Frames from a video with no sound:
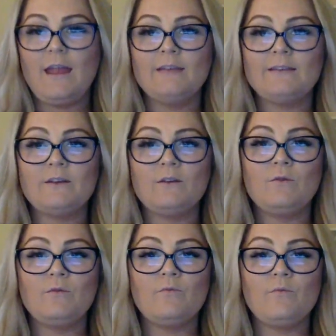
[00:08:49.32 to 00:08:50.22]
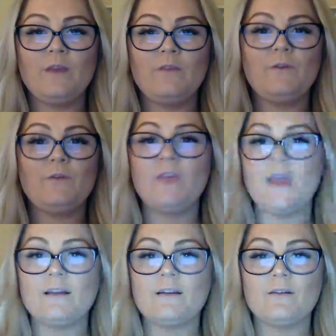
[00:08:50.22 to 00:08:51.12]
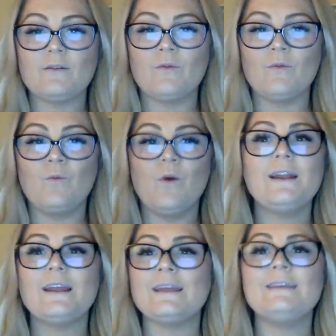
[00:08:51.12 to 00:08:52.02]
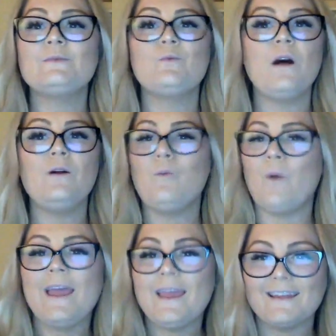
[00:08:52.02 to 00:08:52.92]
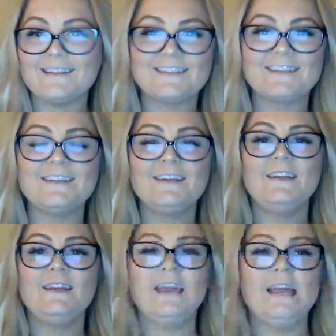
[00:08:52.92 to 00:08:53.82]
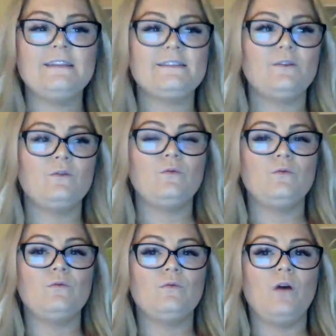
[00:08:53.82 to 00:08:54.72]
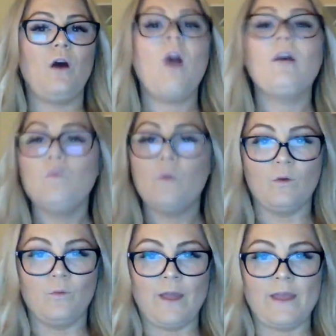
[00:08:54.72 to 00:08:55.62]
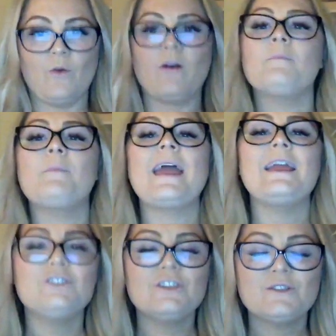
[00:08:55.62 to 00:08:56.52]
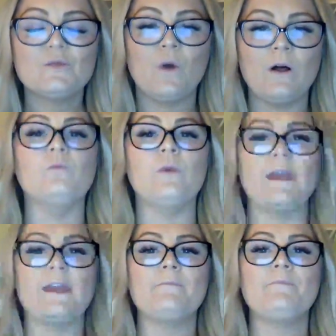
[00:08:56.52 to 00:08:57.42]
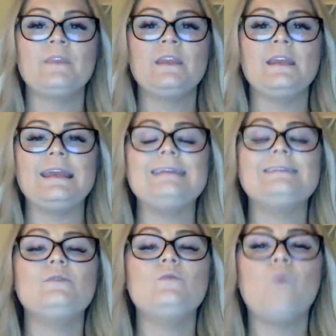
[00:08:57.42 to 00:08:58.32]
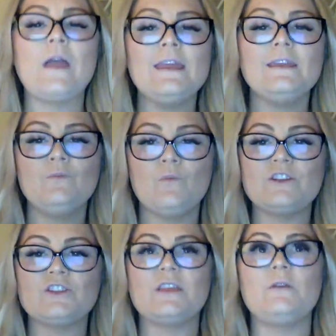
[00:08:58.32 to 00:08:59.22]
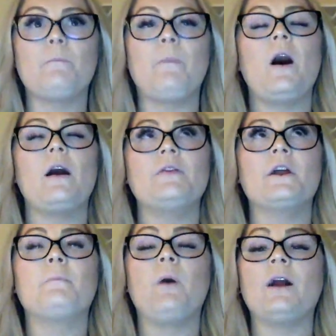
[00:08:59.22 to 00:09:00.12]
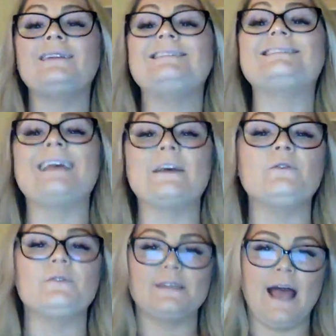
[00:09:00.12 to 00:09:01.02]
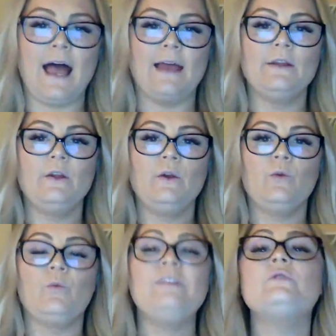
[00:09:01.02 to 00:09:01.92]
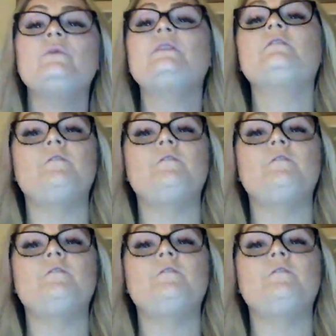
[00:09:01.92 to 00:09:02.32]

And so if you think, what is well weight? And so our well weight, or our patient's well weight, is the weight in which their body settles at when doing the